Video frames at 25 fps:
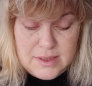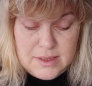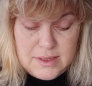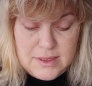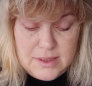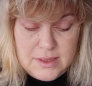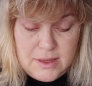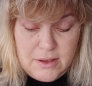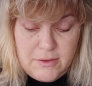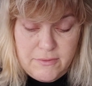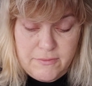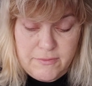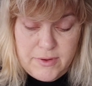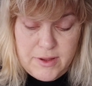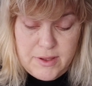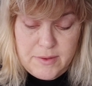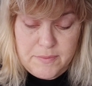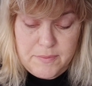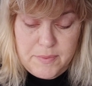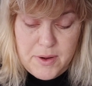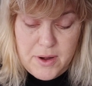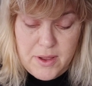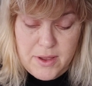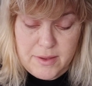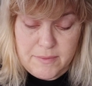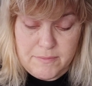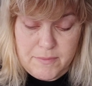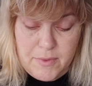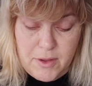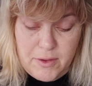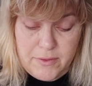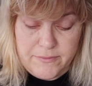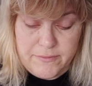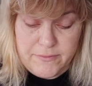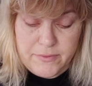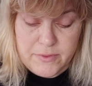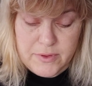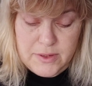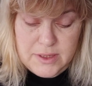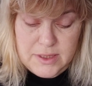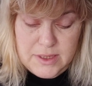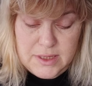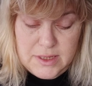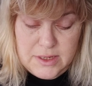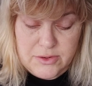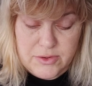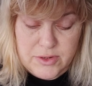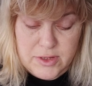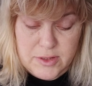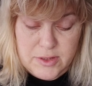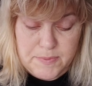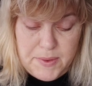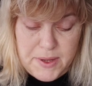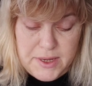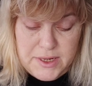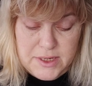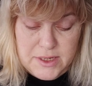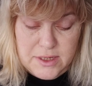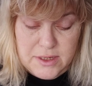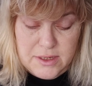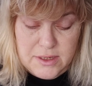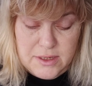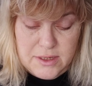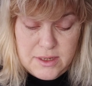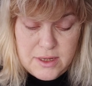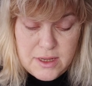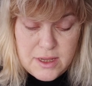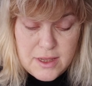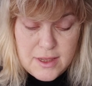and skillfully applying mindfulness and introspection,